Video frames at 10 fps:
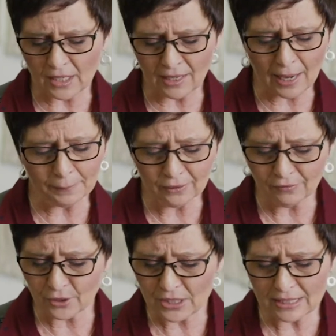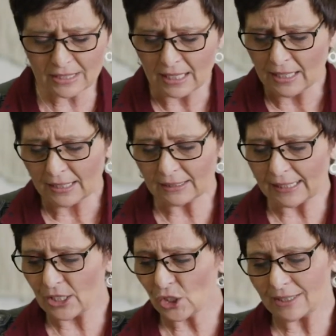A couple of verses.
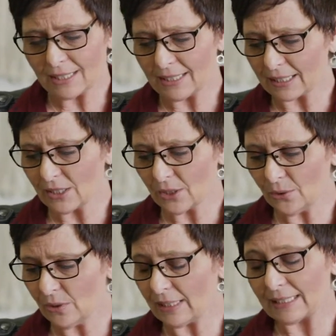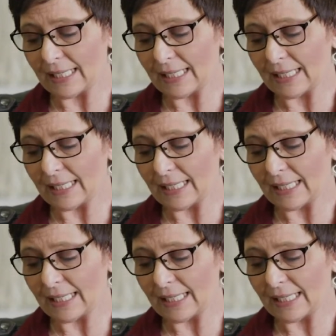Galatians 6:2 says,